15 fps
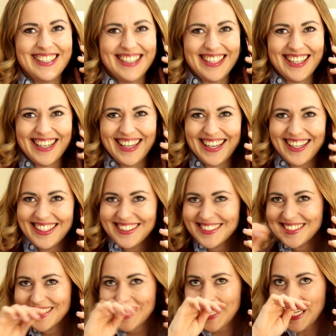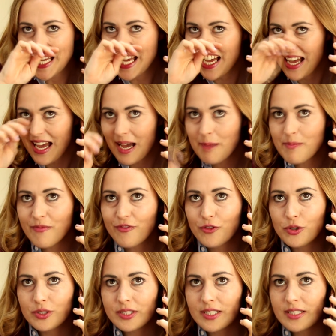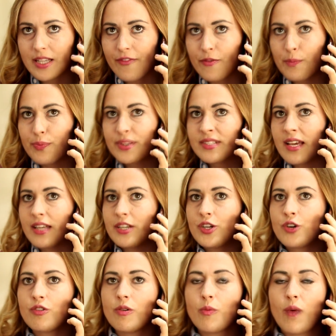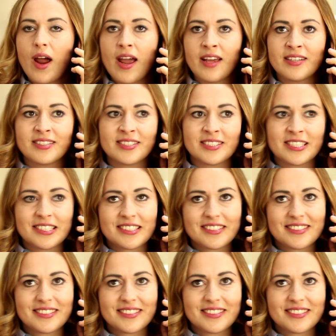I'm 47% Europe West.